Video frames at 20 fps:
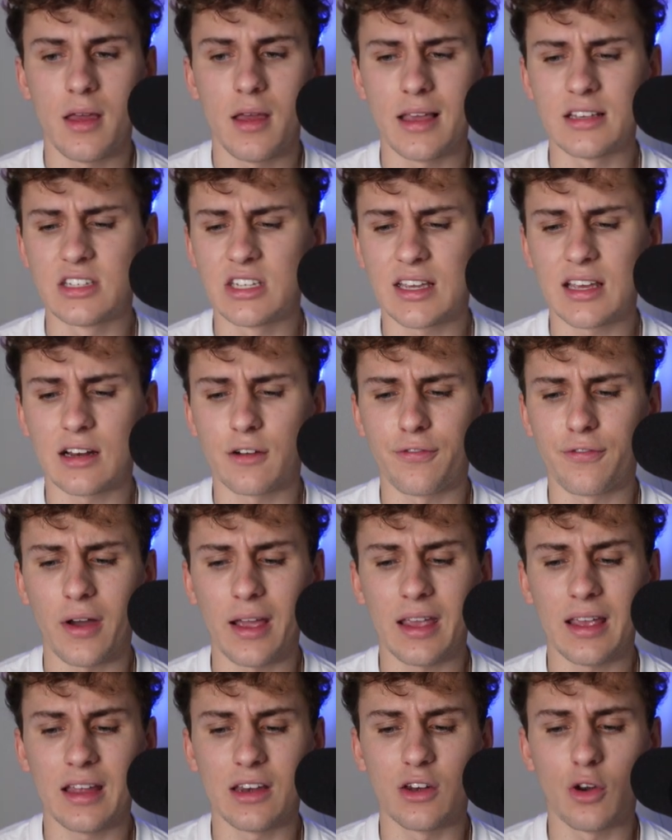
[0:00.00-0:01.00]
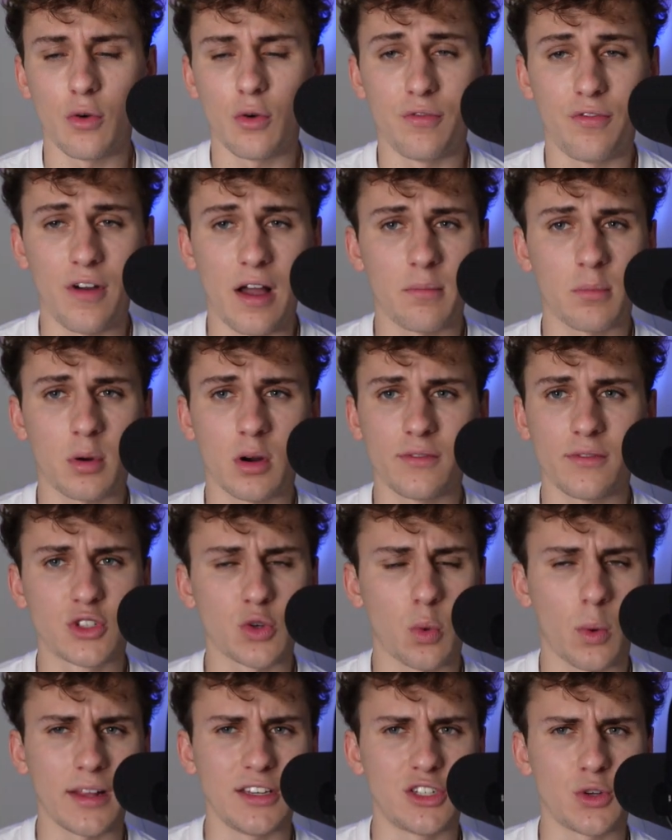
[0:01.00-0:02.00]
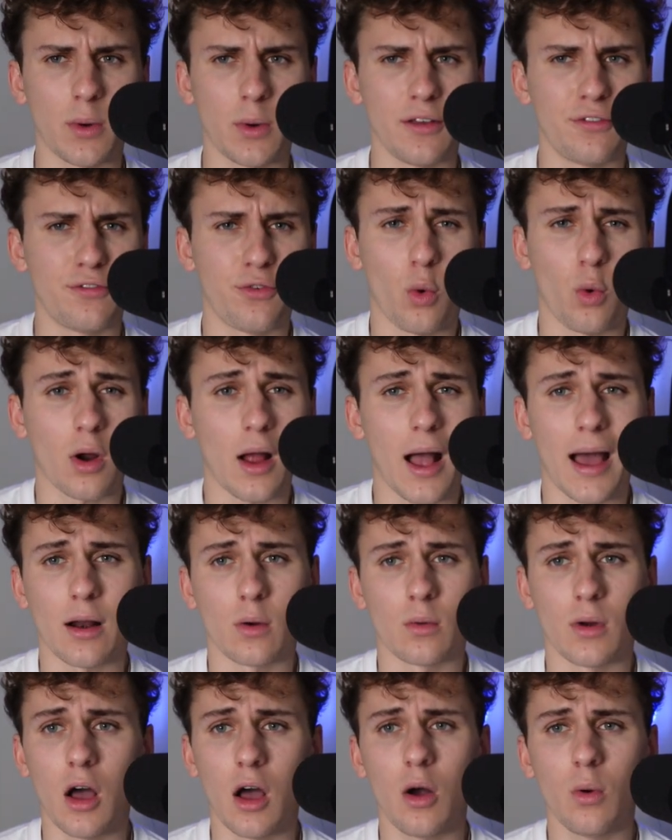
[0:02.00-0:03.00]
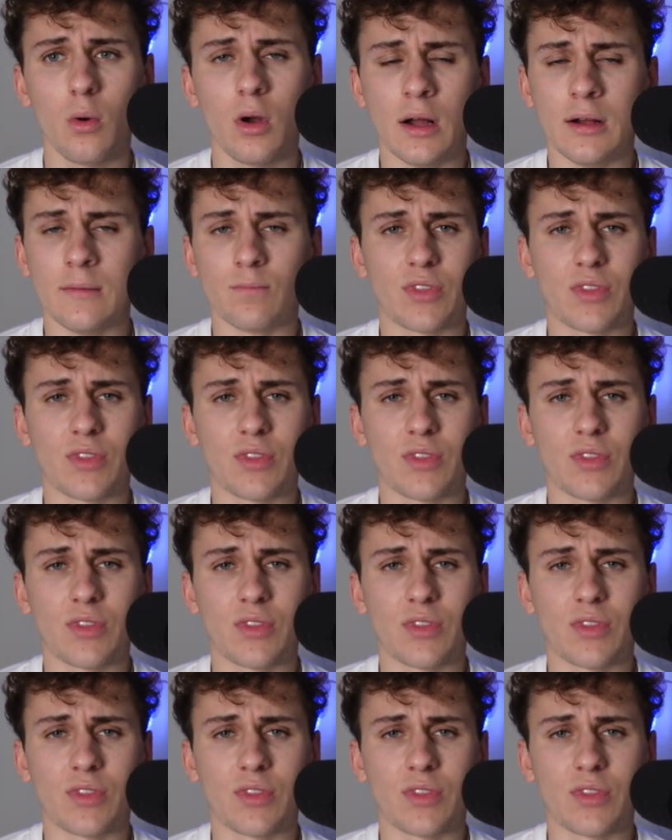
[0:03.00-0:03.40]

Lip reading: Is he going to fight in November of 2024? I don't know.